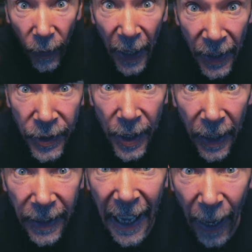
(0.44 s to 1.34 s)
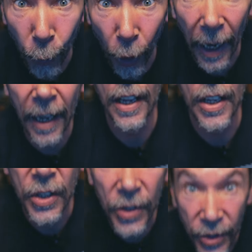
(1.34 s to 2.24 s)
This camera
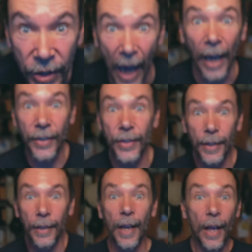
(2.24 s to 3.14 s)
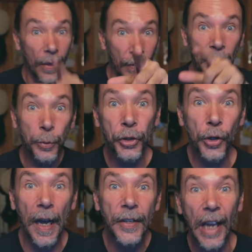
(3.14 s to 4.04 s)
sucks. That's what
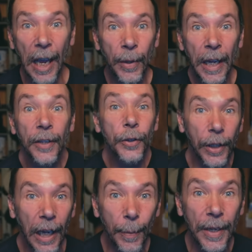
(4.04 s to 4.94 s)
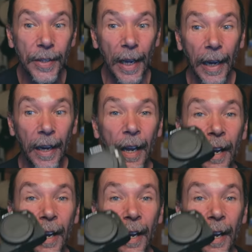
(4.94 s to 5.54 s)
you guys came here to hear me say.